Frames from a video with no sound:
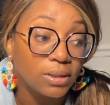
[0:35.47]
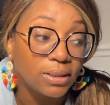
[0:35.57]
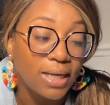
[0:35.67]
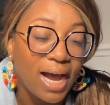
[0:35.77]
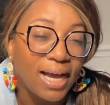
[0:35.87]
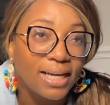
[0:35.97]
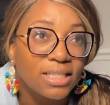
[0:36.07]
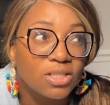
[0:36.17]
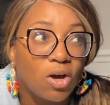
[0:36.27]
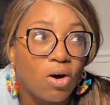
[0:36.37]
God
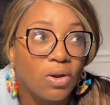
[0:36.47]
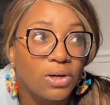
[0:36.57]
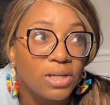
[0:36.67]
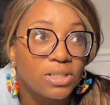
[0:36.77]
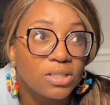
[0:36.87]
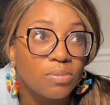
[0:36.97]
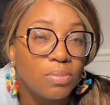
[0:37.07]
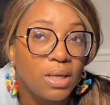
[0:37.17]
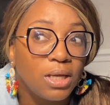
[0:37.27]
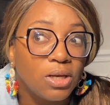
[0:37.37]
is calling us to
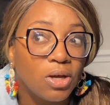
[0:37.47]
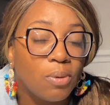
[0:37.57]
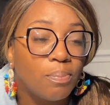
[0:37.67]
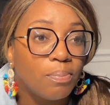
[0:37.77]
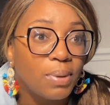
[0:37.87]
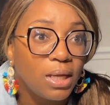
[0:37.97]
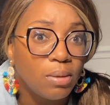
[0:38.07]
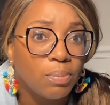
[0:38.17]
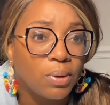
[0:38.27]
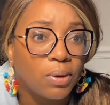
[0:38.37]
meet a
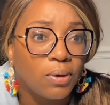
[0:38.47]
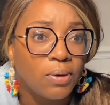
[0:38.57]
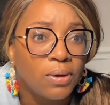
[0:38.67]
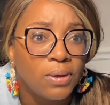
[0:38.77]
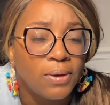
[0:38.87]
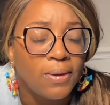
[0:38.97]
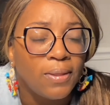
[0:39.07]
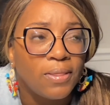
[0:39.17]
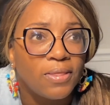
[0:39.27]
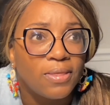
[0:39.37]
people
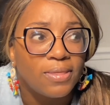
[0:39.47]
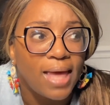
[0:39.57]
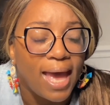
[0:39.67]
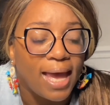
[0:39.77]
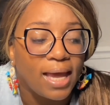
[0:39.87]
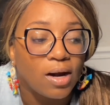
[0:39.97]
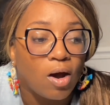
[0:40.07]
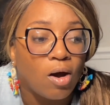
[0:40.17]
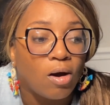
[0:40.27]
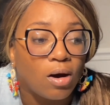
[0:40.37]
that
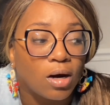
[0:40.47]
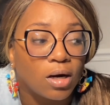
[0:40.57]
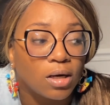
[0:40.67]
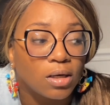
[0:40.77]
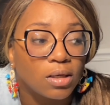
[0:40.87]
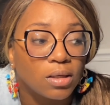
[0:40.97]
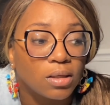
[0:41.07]
are,